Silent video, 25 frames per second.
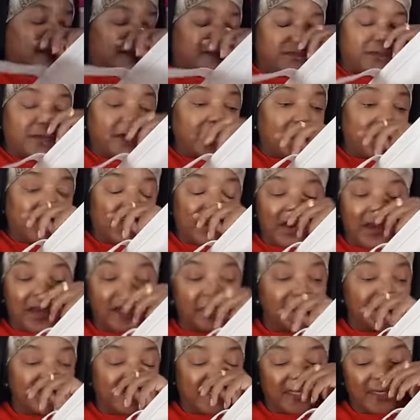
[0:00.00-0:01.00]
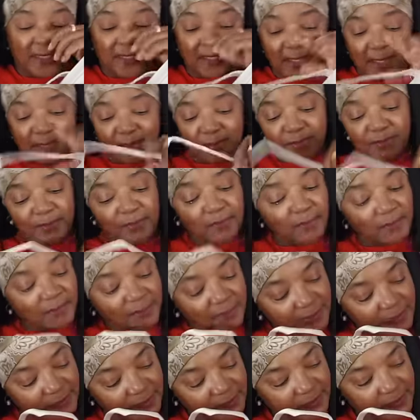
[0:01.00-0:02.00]
my watch thinking I'm
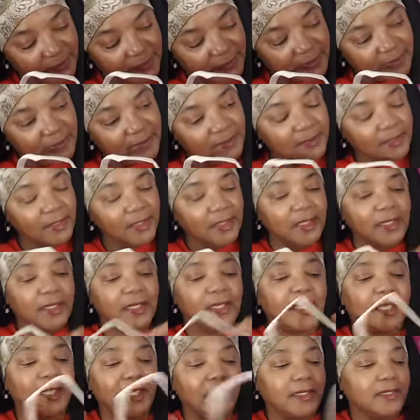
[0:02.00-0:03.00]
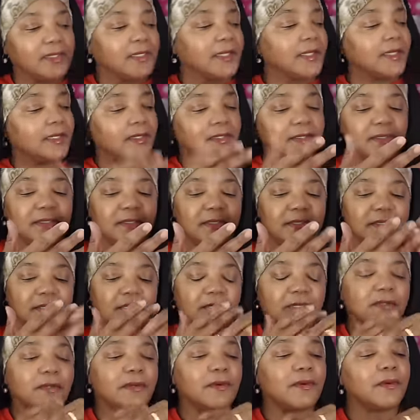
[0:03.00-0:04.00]
talking to it. And yeah, this is
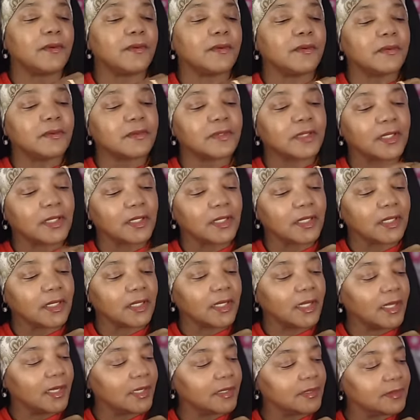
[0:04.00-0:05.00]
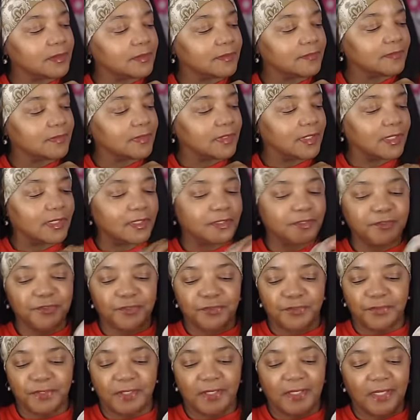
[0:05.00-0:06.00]
going to hold a lot of
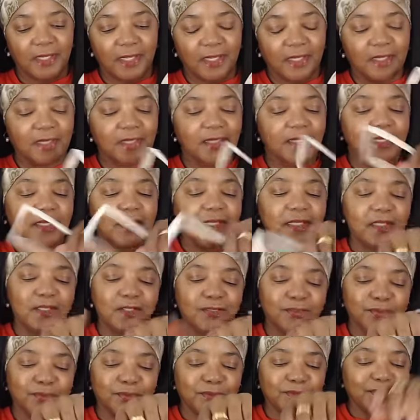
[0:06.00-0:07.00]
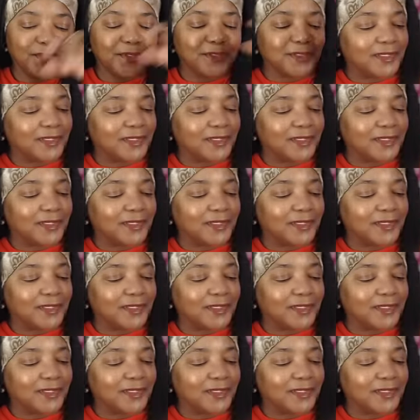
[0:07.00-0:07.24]
laundry. And these were,